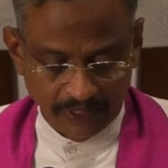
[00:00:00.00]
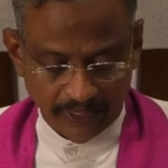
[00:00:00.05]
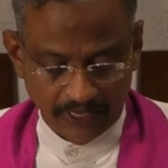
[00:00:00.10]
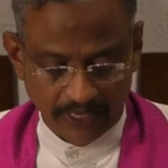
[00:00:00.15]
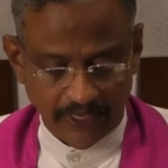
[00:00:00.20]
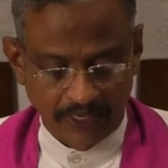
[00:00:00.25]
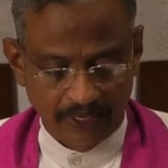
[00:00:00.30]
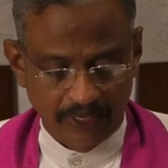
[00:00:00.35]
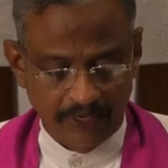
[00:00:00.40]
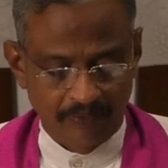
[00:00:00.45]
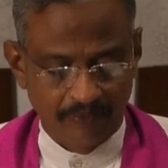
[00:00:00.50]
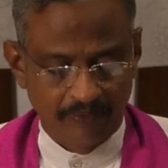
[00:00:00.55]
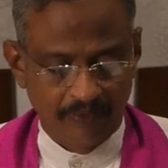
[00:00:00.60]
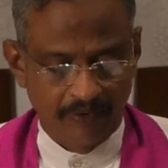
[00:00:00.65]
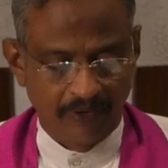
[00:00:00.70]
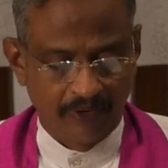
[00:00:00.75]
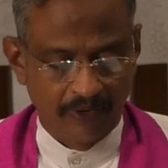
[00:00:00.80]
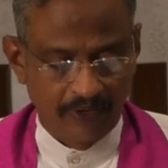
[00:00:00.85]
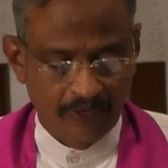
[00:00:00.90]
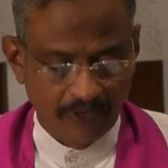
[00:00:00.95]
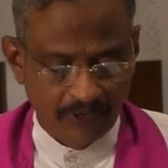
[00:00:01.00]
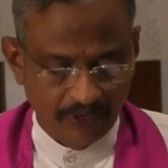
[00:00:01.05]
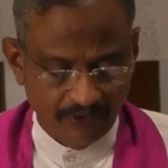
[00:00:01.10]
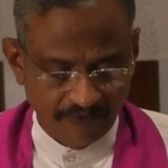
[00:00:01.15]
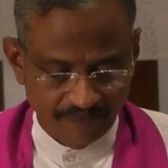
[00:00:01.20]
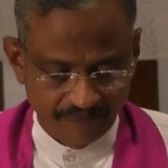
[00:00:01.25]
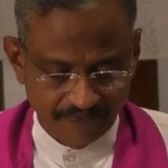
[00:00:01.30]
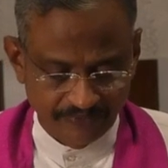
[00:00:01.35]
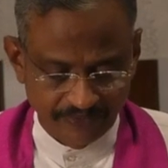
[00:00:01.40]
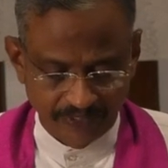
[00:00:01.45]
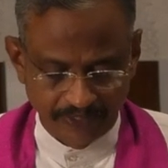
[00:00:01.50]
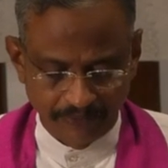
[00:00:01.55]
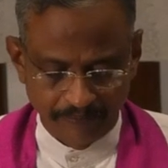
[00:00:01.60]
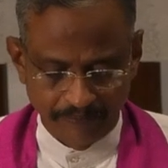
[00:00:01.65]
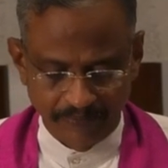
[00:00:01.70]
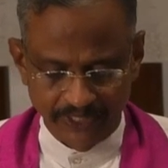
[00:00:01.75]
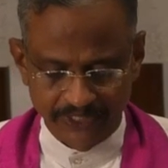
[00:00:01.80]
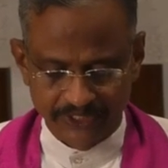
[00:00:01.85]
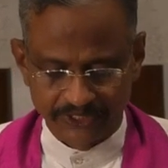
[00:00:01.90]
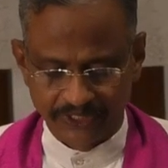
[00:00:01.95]
I have often
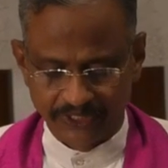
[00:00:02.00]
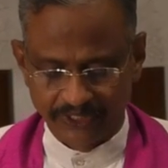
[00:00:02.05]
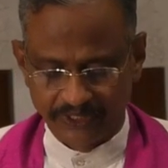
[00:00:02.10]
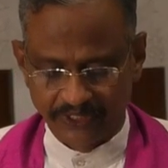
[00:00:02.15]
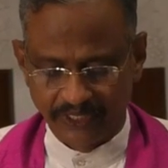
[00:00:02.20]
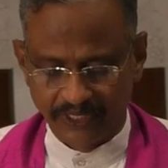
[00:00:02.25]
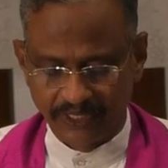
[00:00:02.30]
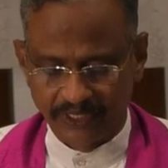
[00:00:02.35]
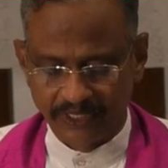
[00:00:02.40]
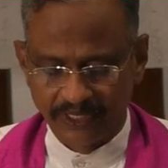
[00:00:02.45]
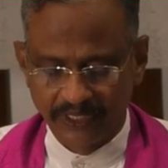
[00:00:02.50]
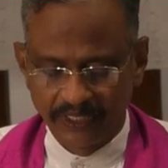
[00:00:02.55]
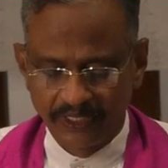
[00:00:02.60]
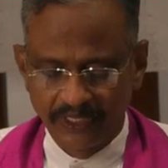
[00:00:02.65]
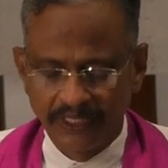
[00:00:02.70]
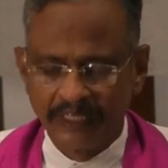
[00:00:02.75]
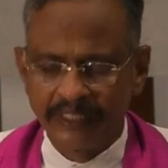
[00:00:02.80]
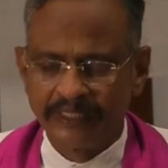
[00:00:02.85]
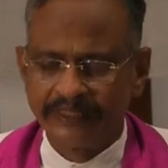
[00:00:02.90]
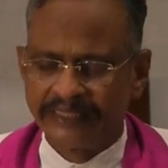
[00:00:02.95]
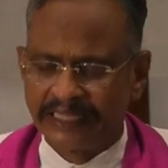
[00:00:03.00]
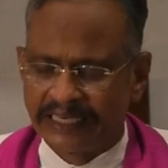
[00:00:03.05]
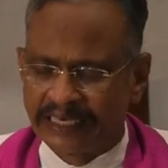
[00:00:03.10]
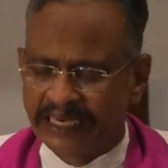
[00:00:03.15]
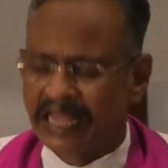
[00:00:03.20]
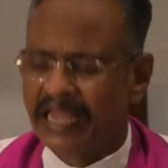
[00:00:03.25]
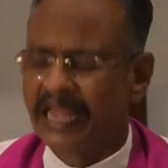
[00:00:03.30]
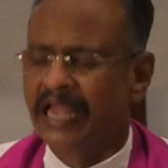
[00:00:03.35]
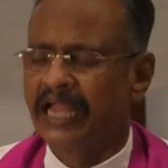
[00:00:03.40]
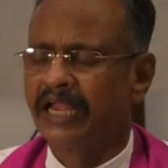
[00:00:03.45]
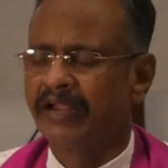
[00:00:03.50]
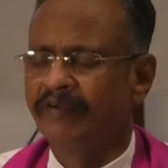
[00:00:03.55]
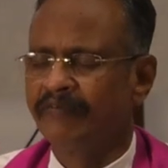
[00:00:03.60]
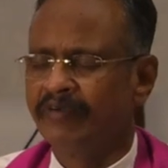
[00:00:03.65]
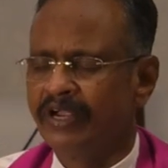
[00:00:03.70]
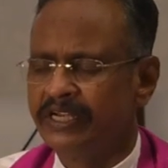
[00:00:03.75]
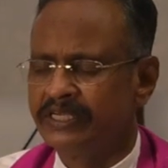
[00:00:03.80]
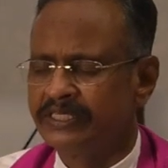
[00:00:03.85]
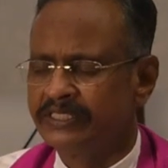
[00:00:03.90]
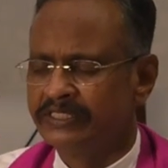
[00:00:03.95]
mentioned that the
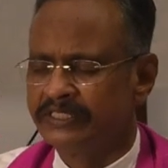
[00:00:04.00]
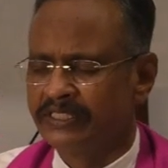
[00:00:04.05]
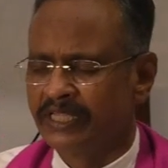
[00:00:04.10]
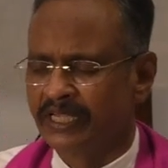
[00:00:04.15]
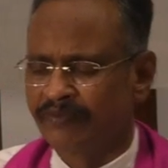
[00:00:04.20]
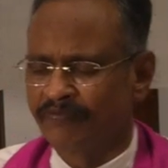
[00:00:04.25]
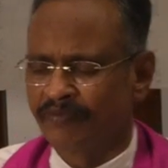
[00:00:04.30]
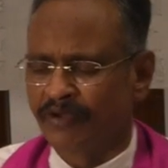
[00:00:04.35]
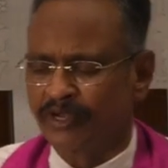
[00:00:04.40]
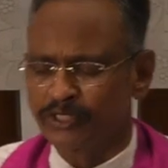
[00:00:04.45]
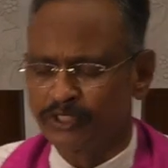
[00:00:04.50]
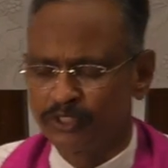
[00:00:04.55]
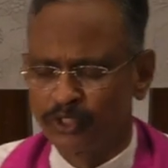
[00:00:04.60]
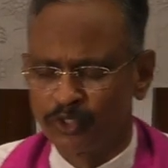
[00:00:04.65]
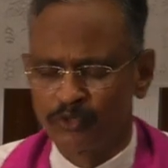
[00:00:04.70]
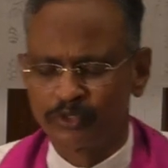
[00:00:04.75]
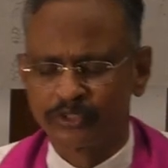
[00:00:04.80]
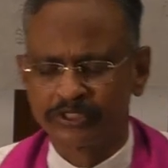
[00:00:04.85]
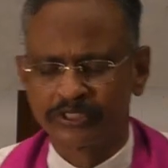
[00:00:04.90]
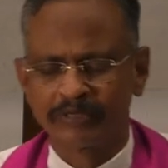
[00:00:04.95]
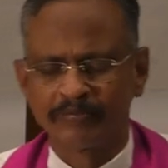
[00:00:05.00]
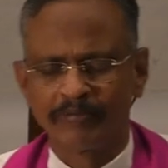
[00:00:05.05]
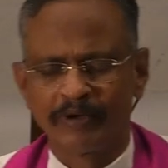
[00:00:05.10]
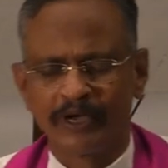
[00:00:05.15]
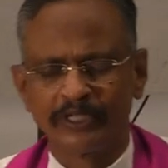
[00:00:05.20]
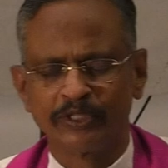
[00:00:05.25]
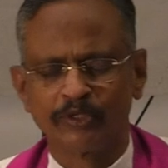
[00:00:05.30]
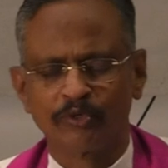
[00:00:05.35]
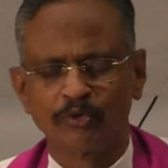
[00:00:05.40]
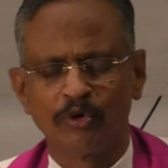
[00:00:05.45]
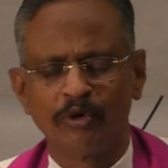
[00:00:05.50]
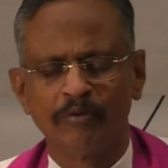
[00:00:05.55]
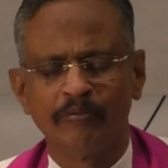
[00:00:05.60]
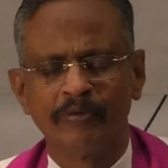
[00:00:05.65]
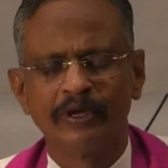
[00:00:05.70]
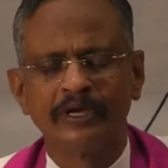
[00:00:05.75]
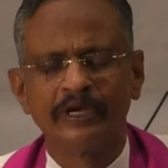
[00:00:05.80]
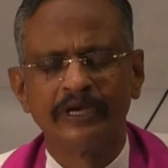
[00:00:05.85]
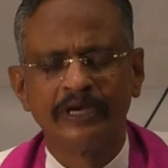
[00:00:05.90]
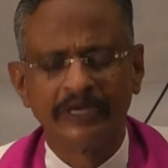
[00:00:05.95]
language that was used by the
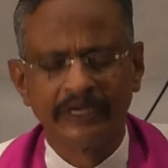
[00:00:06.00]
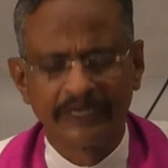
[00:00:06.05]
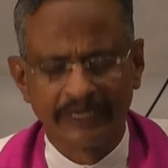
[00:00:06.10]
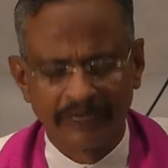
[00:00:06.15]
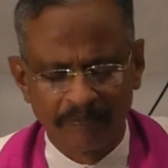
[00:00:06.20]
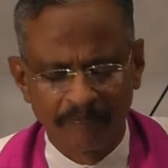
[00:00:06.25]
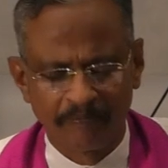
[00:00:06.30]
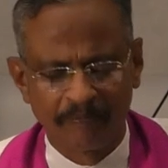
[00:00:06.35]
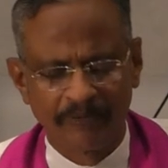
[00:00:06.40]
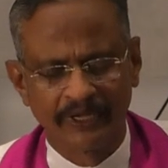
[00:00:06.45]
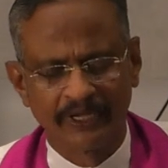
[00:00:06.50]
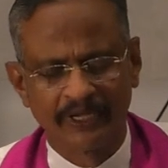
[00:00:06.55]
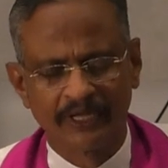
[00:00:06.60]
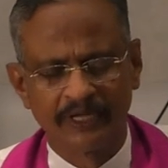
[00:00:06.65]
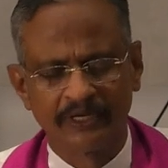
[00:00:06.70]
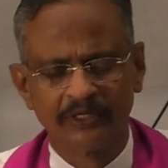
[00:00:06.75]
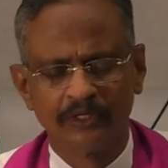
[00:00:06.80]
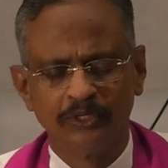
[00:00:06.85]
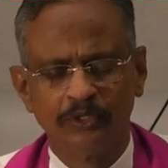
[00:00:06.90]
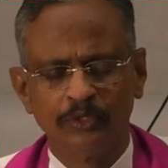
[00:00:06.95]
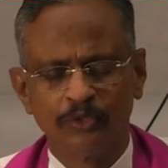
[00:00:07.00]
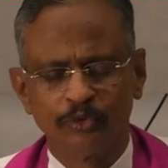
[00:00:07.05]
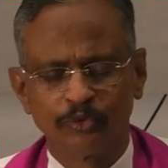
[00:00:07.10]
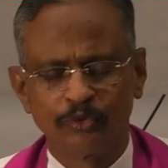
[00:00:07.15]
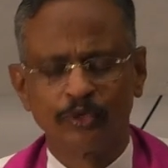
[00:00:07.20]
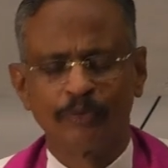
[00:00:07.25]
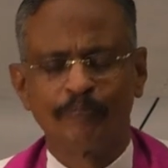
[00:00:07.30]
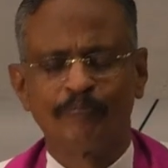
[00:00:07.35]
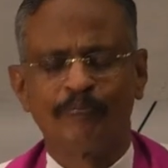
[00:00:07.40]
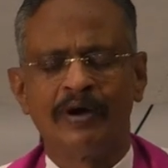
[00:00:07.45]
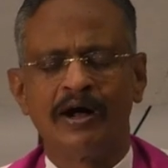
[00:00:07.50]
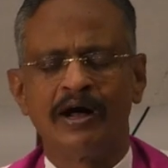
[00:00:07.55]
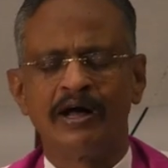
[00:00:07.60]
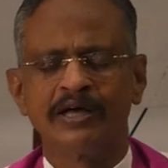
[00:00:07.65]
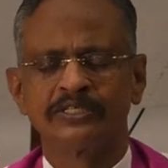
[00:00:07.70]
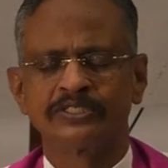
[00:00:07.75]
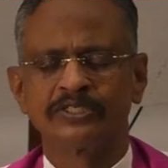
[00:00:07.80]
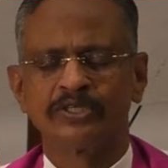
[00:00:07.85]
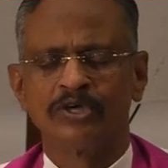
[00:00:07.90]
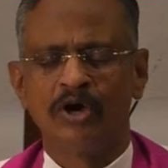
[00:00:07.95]
Roman Empire to
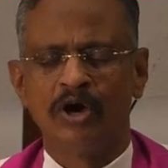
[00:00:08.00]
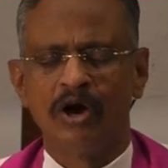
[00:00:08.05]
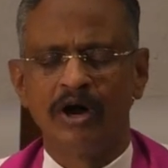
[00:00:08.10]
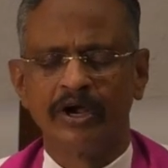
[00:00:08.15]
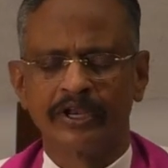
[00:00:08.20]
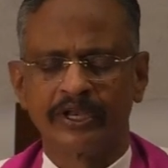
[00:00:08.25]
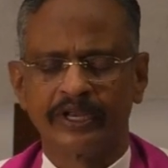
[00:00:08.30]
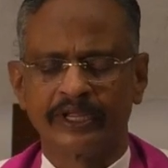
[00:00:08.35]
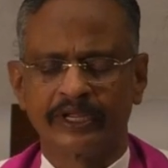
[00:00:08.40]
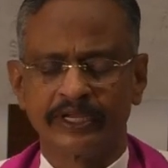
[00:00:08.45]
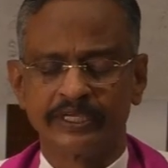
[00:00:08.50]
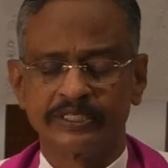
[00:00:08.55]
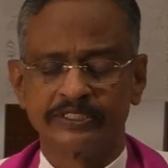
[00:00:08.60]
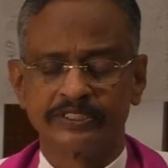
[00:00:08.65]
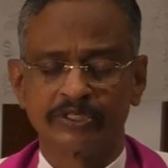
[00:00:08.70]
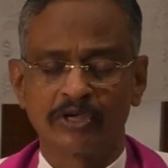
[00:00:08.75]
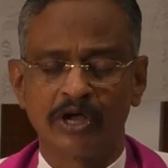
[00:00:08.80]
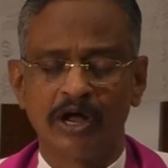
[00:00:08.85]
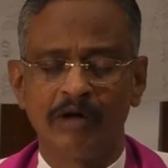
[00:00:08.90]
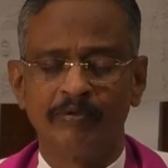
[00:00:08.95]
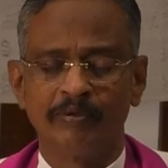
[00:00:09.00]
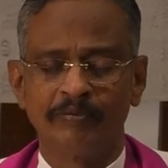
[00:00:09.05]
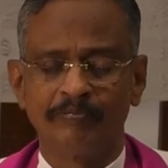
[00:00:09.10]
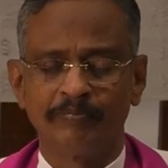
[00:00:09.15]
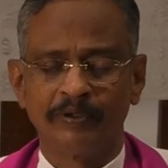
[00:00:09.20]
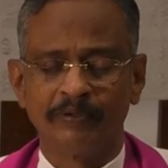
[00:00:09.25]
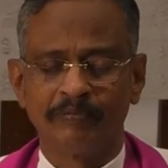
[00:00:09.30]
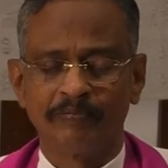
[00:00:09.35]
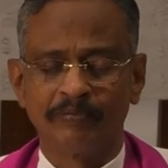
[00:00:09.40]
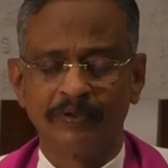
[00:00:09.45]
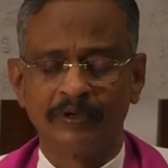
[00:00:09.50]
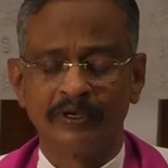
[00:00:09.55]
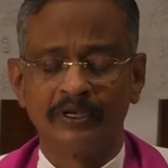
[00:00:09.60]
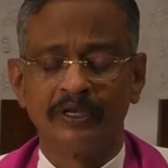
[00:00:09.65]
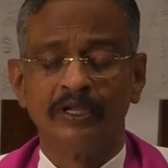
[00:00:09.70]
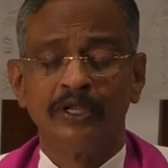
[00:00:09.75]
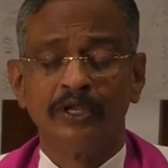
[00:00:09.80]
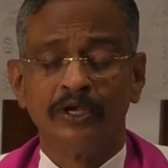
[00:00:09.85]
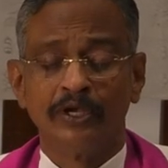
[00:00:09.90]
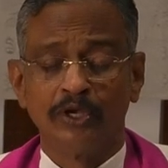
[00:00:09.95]
pass order against the common people
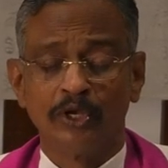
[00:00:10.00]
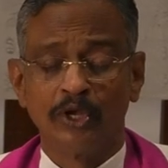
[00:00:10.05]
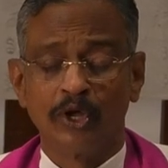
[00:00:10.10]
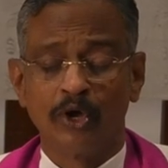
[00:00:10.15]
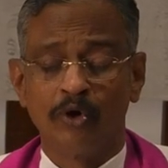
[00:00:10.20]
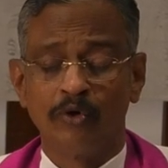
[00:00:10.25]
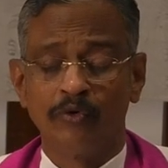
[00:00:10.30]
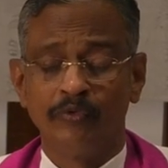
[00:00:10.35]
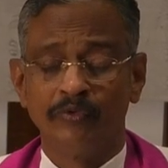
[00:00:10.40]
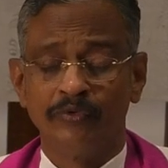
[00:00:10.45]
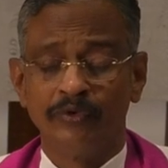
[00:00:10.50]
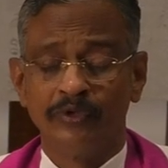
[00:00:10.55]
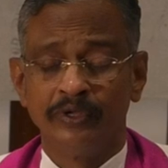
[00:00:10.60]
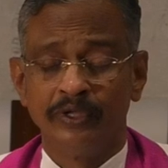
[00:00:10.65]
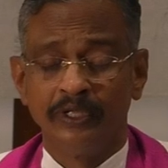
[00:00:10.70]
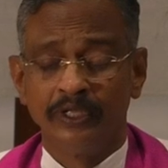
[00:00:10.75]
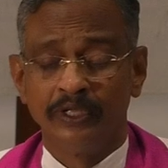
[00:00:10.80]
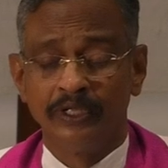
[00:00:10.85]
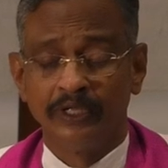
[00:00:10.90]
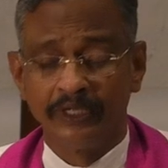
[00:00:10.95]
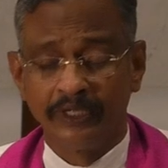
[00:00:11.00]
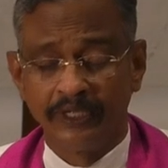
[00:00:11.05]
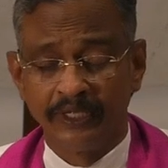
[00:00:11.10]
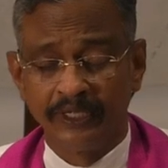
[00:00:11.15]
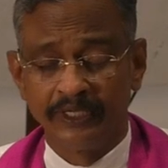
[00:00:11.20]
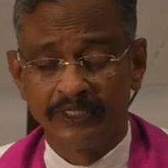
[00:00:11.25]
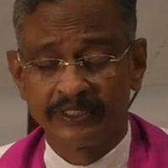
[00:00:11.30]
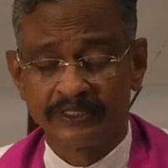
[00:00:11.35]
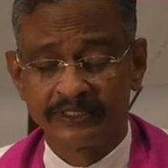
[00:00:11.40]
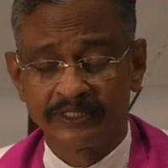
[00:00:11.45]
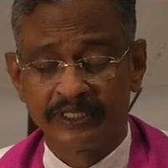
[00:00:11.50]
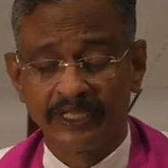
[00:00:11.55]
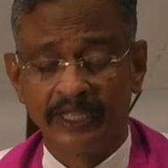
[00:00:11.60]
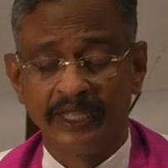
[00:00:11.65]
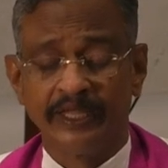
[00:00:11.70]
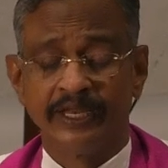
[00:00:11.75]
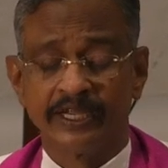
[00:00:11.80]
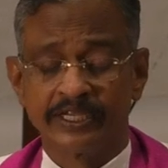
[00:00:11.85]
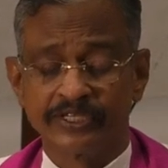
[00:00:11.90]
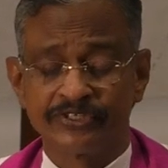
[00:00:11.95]
now is
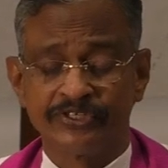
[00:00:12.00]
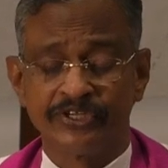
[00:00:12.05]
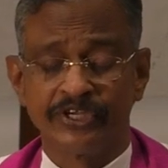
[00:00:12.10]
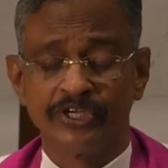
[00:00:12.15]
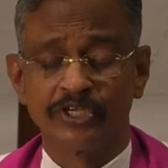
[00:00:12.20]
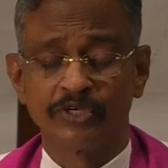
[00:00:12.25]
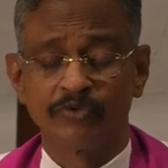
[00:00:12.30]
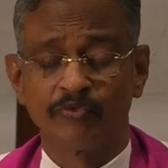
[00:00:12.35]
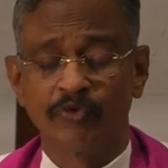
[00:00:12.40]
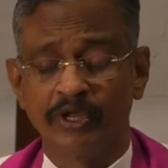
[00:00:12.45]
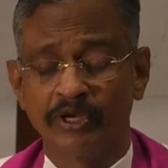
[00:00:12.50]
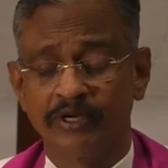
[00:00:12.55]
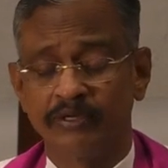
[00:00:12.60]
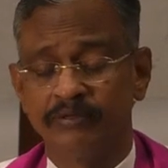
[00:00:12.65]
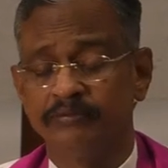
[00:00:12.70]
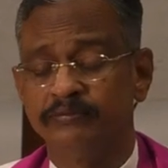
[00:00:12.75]
an extinct one.